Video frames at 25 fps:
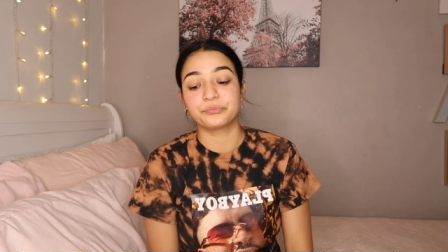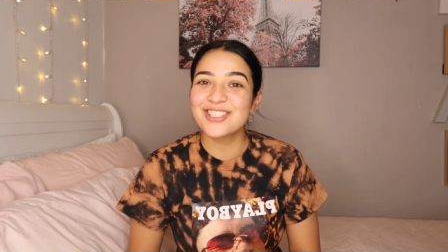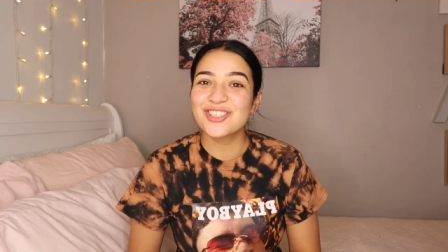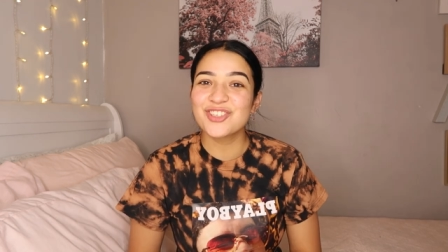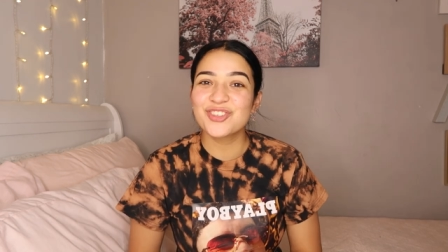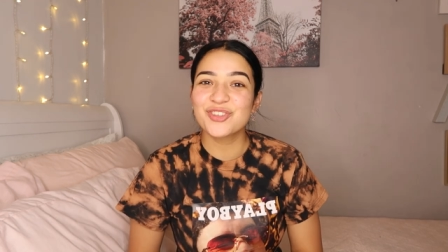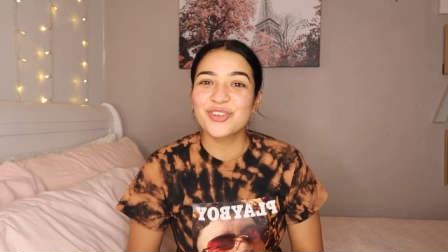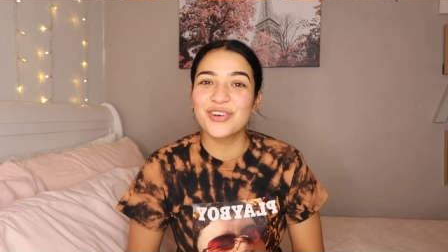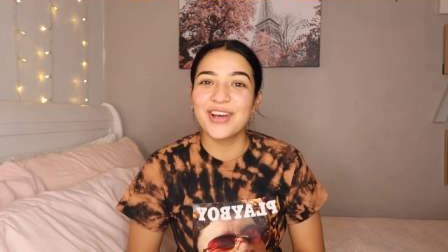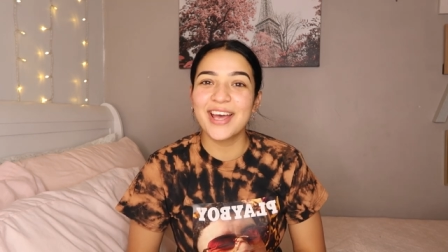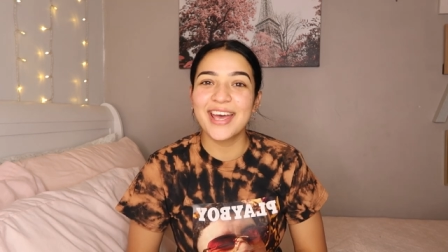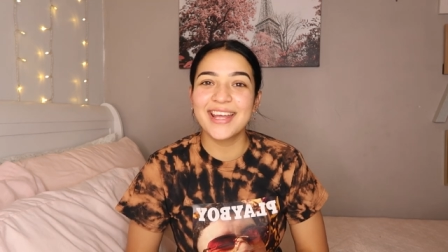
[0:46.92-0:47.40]
let's
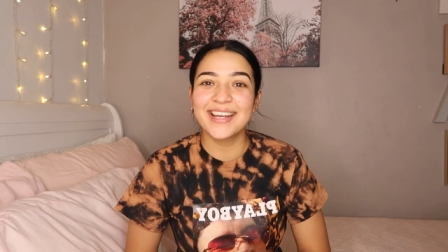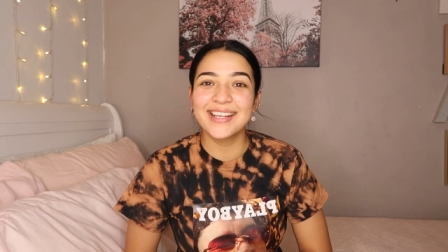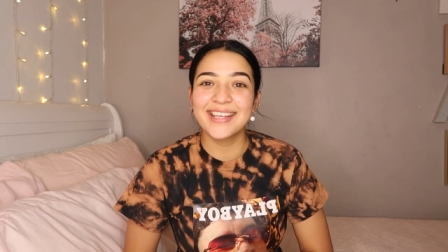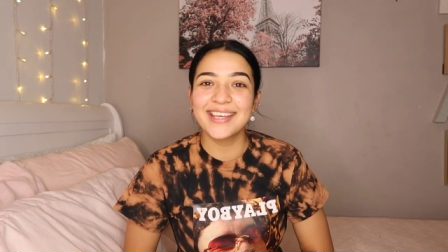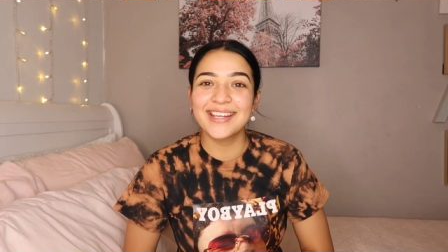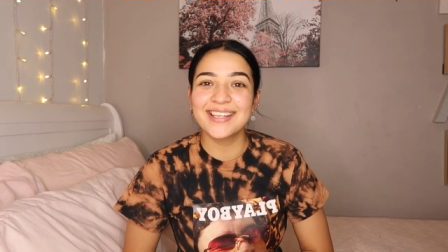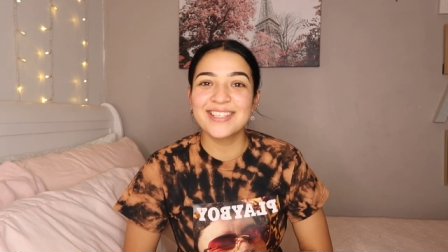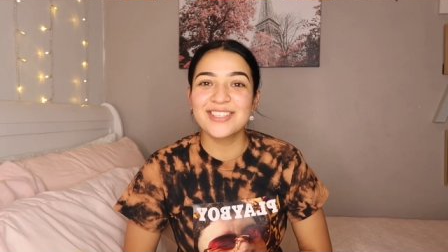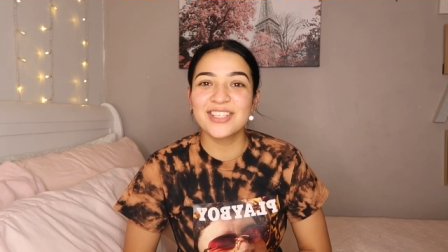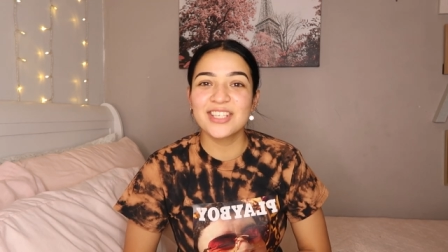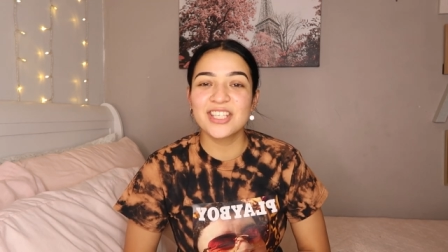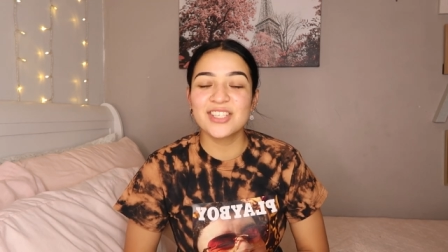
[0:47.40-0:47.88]
just go ahead and
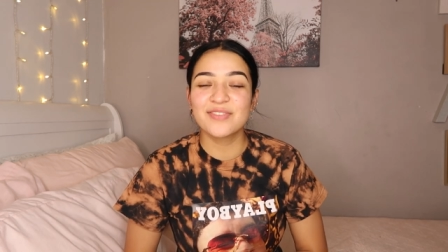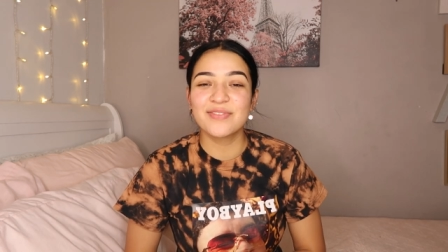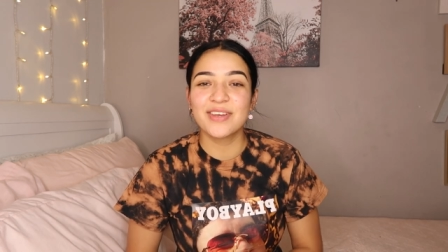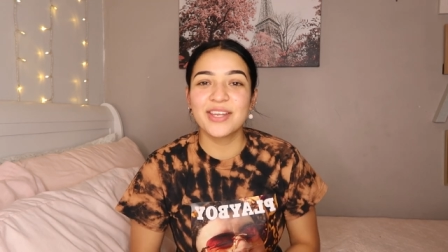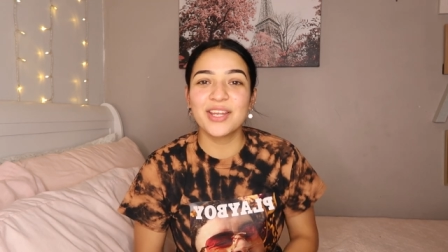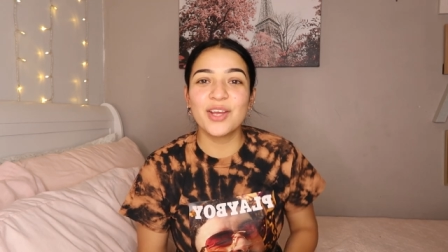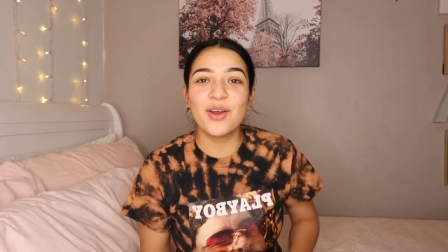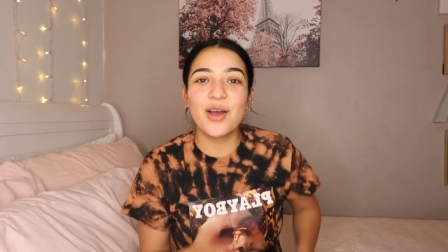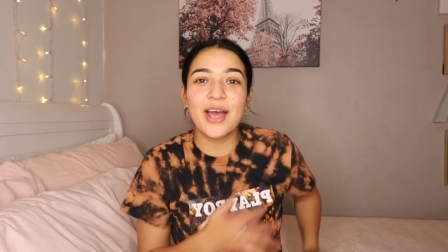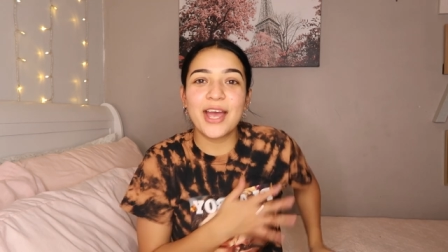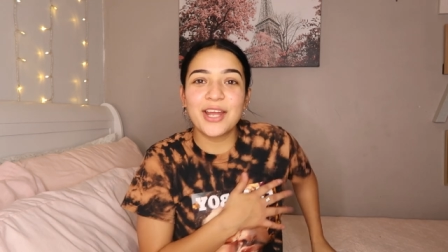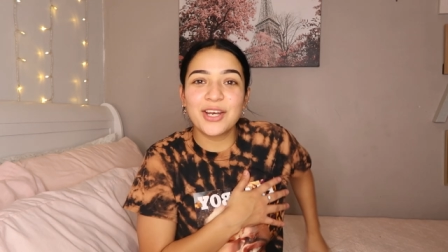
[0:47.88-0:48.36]
get into this
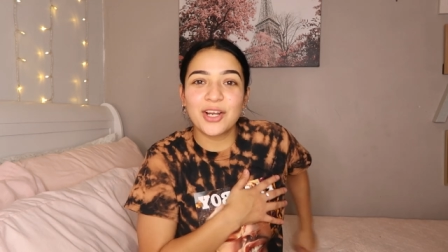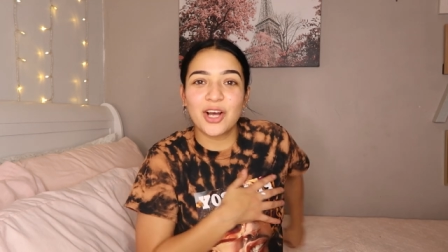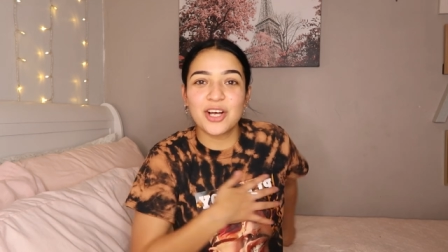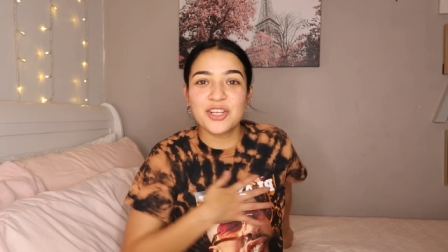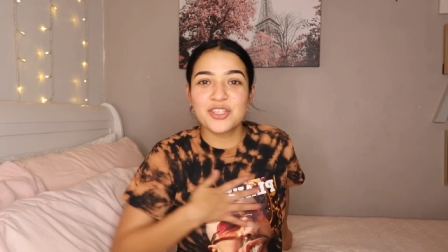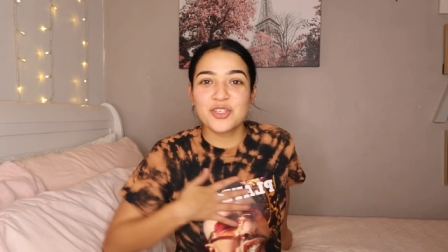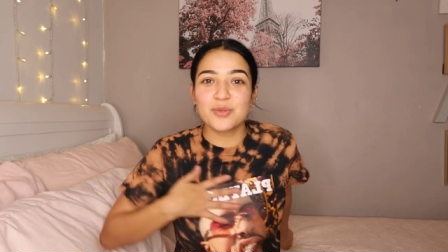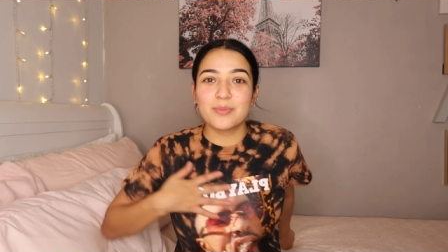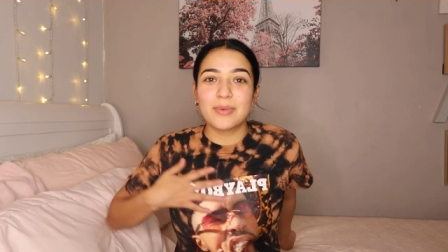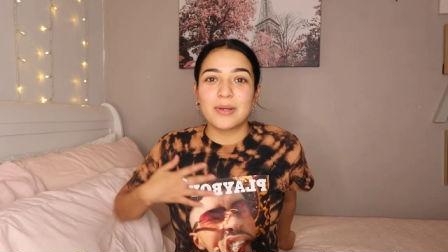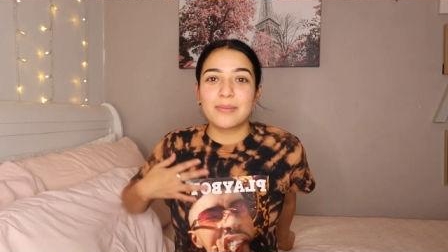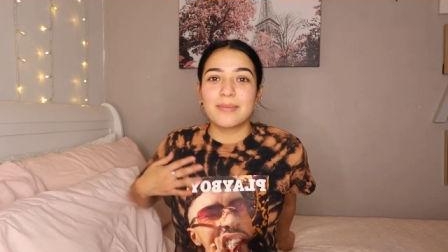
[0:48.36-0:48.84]
video and
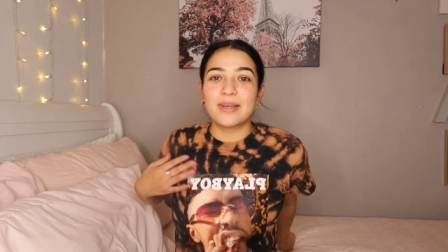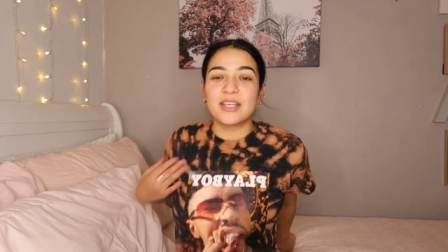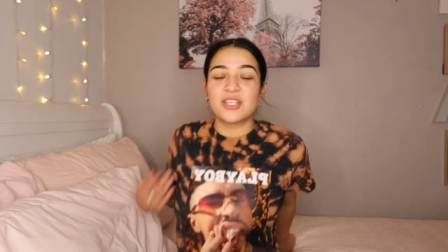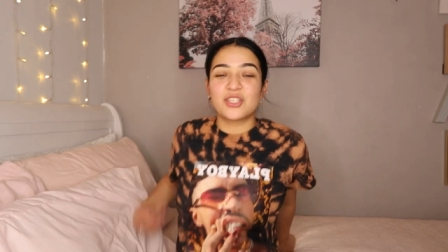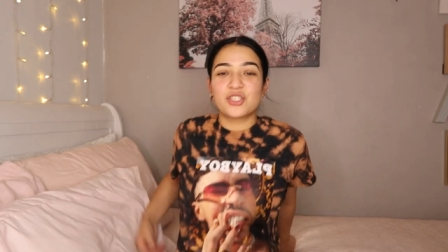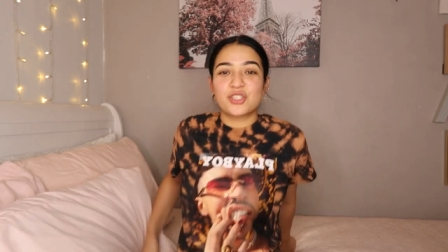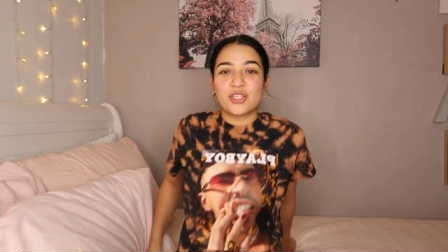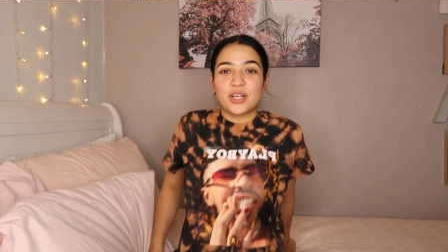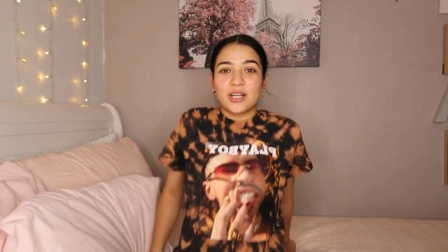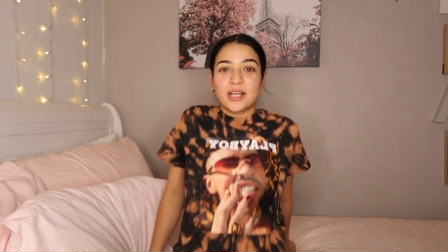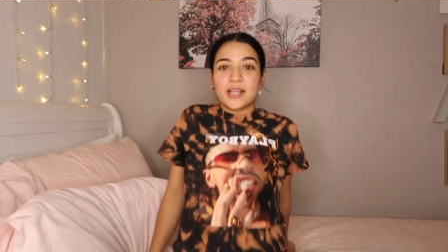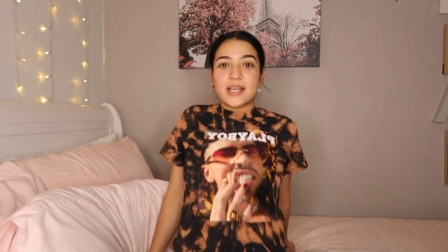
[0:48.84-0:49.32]
also buy my
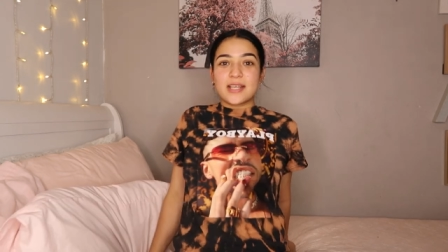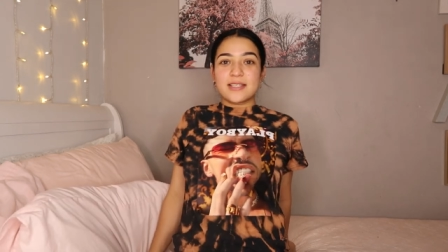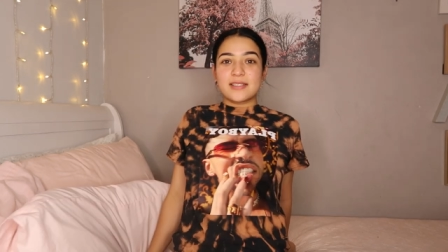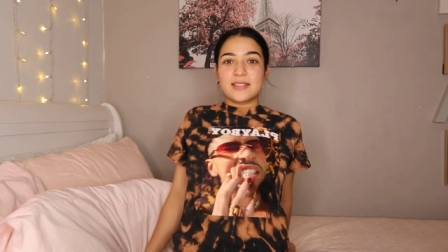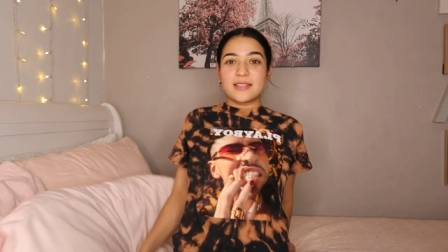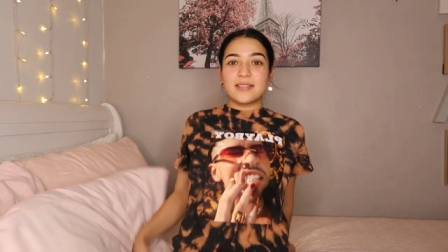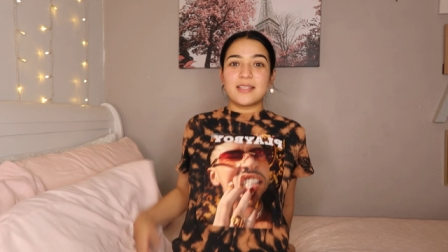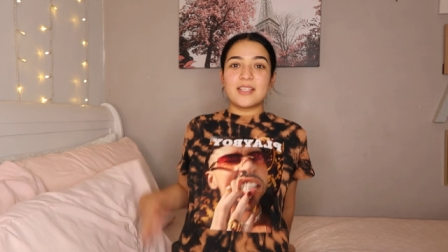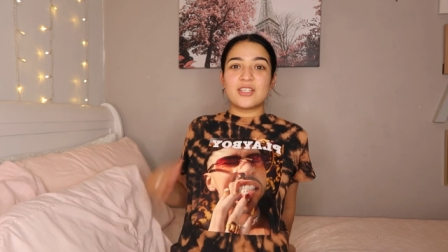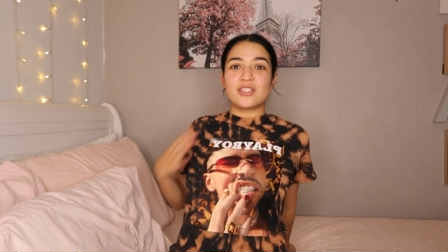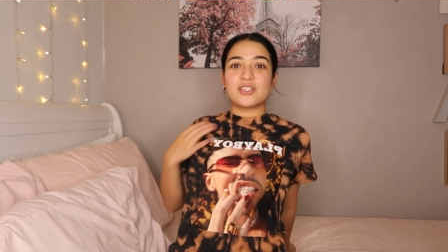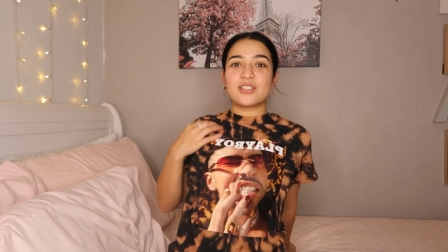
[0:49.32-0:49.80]
shirt
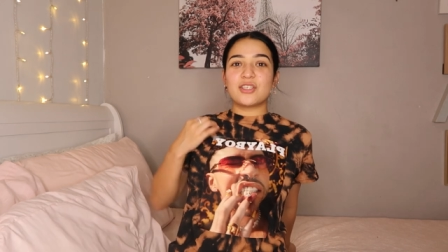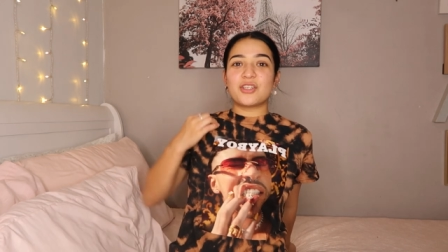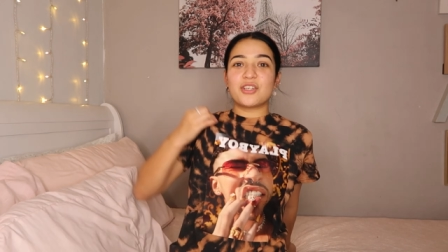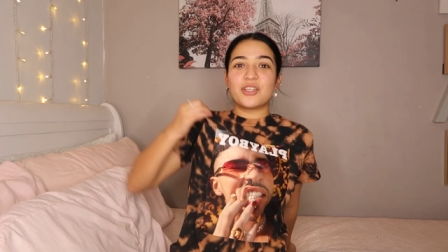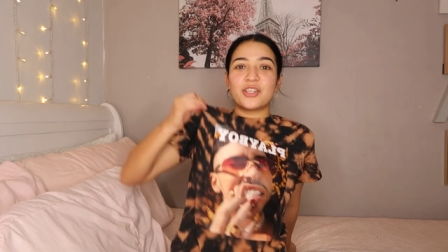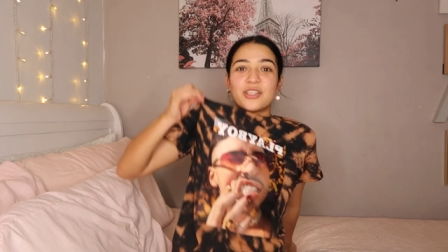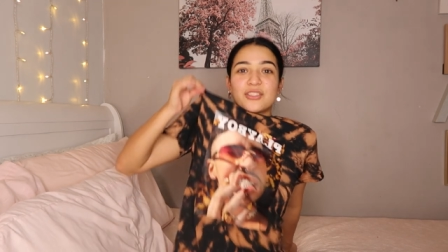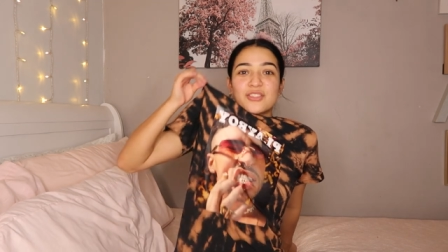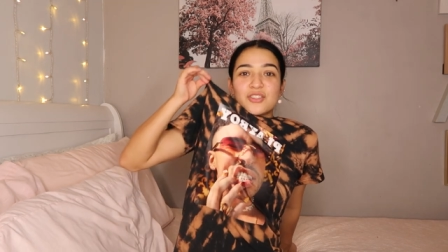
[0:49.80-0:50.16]
isn't this shirt